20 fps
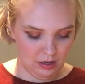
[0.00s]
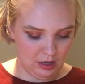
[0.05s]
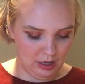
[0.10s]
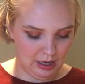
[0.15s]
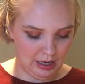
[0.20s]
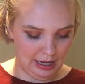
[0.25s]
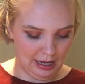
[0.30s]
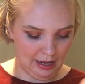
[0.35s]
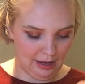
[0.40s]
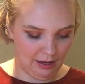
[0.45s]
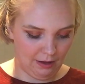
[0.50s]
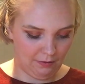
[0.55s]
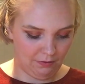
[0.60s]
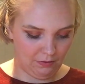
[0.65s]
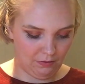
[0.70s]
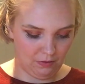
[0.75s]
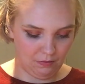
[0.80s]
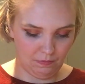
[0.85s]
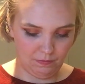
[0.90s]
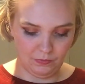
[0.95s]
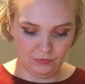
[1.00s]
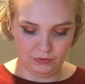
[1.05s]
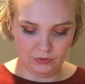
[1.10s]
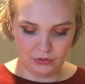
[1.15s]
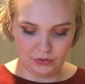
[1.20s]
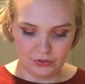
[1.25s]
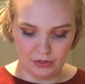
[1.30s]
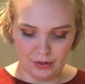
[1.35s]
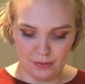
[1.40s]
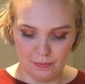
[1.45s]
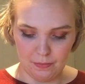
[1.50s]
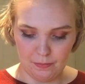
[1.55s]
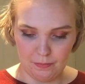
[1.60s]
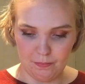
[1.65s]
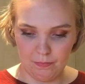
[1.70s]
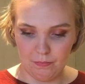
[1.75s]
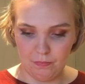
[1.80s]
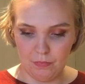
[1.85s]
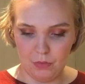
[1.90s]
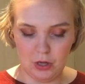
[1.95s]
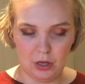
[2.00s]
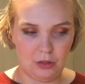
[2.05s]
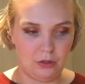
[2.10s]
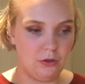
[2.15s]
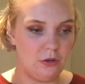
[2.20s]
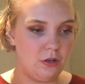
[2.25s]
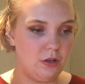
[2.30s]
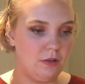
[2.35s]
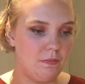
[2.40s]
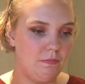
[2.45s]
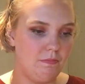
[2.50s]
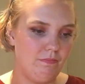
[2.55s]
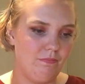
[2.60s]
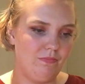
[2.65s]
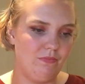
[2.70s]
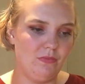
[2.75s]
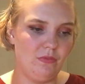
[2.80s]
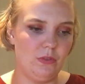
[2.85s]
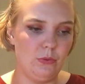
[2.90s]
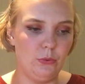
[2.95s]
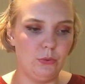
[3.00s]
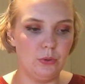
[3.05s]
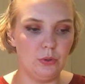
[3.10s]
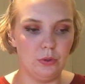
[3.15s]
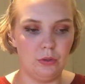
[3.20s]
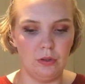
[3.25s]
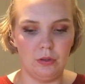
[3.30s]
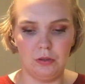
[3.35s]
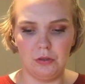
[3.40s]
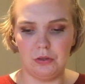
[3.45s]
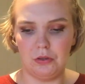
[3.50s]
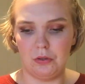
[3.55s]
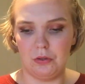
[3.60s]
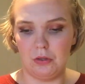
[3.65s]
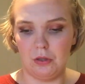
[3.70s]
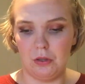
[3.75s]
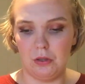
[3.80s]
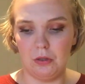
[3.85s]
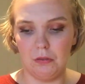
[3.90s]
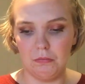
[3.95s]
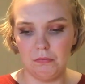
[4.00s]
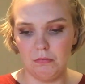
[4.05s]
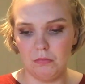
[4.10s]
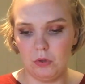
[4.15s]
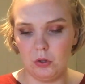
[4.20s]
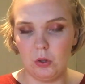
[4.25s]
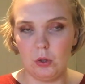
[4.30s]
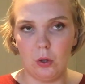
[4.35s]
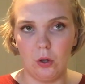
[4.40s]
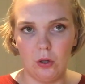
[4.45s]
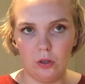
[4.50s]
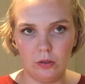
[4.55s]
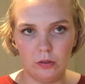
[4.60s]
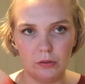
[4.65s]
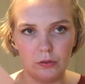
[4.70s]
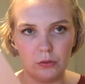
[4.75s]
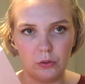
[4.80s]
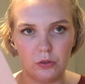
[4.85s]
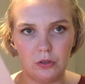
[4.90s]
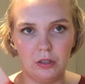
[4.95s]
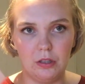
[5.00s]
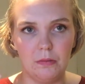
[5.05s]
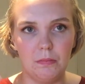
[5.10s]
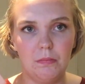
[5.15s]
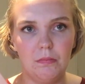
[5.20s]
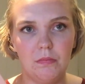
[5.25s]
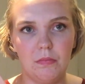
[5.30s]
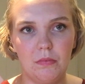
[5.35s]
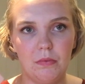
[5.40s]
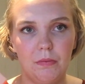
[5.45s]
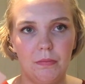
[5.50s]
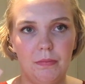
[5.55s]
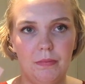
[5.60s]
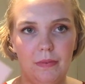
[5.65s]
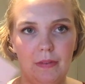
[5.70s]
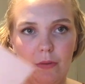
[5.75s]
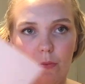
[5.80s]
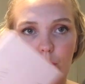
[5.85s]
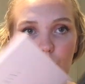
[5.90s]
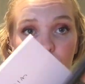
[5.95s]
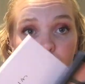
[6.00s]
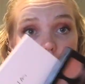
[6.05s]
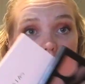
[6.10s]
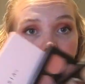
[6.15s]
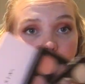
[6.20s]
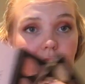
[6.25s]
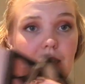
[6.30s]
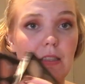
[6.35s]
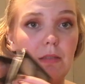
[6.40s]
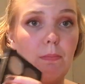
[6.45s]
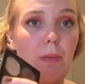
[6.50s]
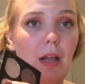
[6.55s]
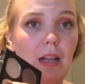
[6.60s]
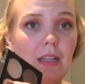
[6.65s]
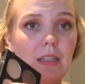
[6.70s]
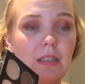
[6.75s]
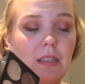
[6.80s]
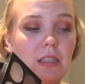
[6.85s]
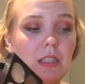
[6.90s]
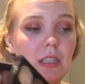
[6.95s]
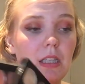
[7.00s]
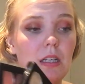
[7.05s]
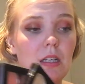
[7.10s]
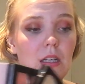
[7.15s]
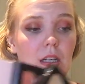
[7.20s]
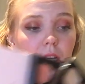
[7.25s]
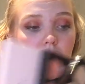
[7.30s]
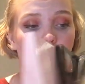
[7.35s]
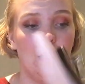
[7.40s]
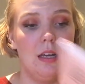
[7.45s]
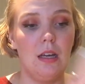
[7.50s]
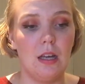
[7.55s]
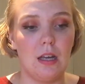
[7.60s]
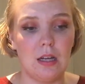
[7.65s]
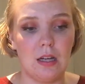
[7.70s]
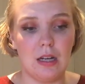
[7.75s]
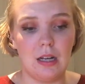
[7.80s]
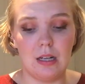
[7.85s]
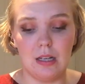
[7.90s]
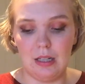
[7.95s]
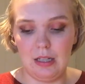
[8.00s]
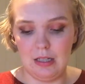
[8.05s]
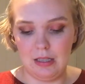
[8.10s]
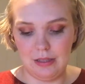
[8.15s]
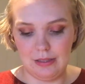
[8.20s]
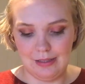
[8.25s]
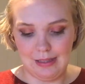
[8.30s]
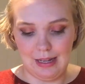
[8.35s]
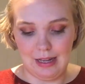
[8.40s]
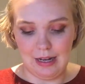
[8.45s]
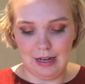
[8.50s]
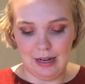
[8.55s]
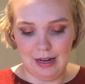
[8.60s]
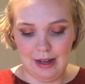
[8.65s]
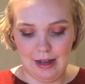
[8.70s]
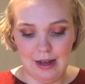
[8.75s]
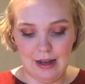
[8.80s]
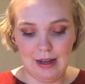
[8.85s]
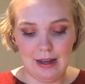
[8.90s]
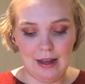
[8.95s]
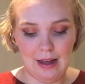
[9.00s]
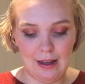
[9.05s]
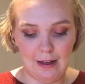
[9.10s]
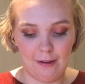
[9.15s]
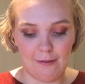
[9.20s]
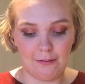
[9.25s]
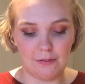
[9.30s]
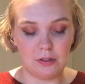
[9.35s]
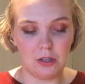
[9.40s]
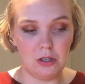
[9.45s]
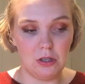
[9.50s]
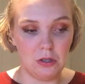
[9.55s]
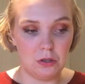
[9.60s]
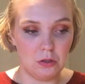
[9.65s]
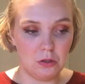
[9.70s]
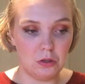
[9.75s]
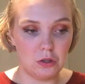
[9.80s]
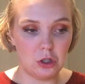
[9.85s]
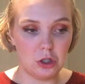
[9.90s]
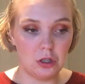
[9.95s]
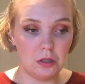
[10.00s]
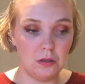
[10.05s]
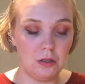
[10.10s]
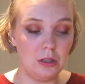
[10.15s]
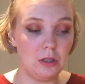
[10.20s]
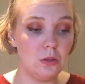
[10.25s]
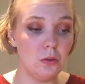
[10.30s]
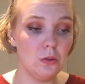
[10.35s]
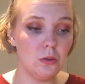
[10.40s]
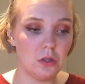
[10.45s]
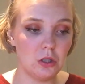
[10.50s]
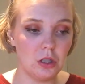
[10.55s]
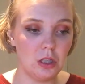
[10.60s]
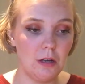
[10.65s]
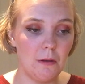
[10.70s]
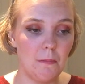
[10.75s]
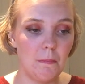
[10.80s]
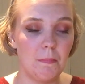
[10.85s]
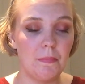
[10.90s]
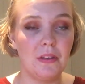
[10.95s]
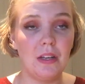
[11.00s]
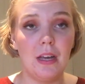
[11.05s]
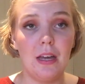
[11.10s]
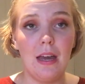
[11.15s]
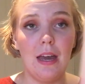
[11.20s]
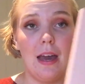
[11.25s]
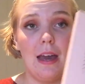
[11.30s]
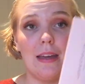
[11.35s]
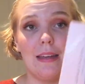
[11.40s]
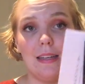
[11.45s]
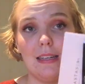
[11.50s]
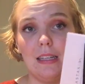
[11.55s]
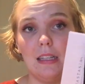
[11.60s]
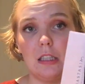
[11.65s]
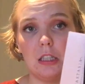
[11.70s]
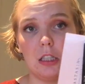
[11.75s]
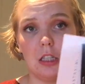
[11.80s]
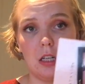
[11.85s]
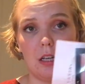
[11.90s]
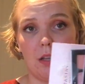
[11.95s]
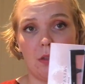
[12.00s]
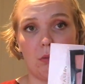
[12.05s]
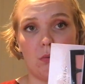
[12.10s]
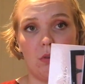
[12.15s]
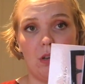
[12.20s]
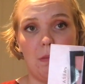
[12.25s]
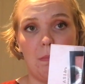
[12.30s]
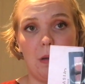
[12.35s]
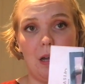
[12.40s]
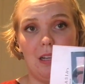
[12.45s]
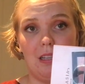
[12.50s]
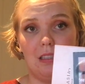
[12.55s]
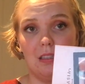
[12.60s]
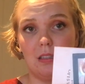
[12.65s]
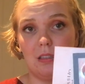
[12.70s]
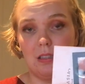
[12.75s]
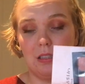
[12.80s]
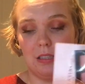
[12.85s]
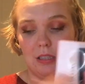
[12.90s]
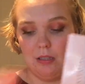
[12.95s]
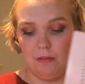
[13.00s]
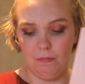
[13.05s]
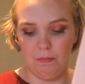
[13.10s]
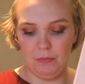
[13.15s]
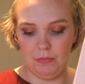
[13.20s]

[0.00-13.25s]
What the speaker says: I have some other rules or goals or with these palettes, and that is that I have to use each three palettes